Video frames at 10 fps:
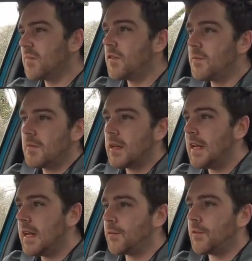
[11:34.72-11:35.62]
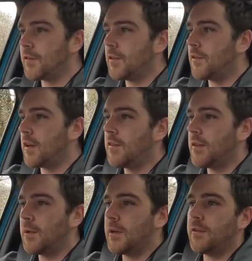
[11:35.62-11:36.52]
It's a little
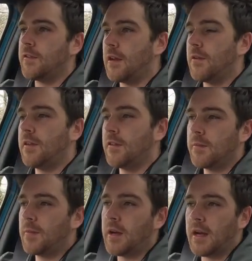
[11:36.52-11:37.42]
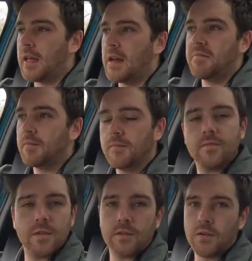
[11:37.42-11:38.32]
disconcerting when you're accelerating, but again,
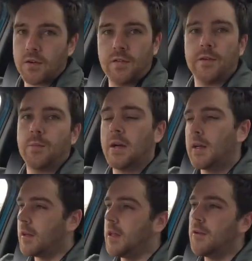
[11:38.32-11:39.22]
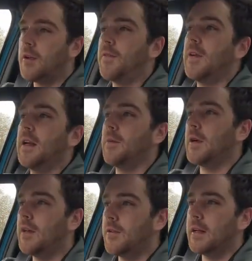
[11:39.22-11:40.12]
it's not a deal breaker. You only feel it
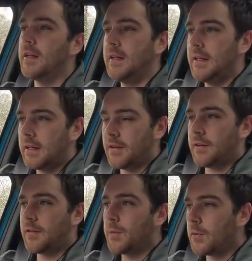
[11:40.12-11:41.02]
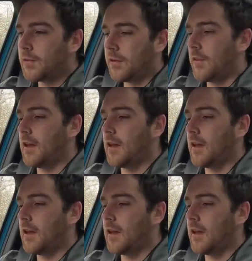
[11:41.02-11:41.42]
when you're in the sportier